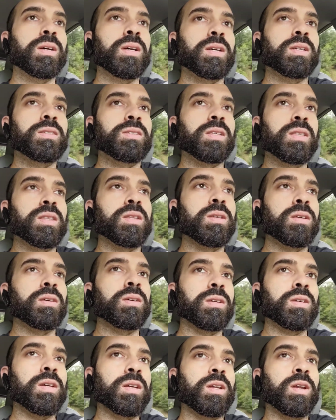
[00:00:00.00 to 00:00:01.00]
is in the,
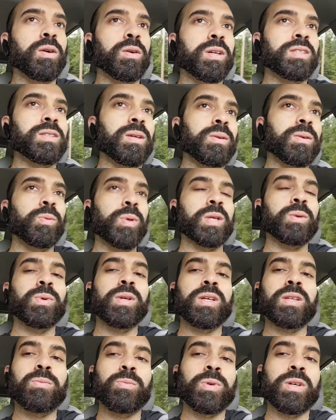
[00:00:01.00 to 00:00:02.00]
because
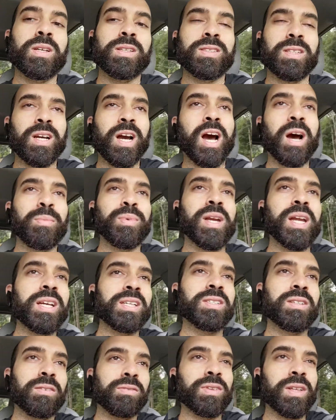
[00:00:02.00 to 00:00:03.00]
it's a
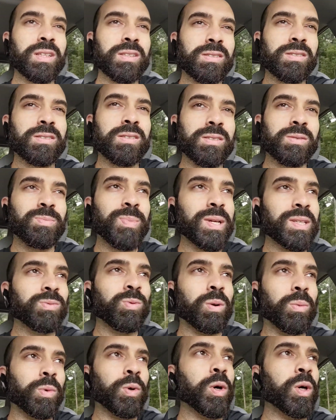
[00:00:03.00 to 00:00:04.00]
combination of things, is
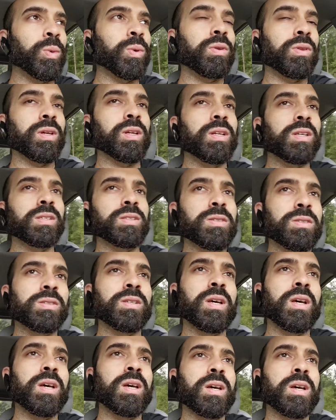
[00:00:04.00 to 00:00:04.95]
basically where I'm going with it. Is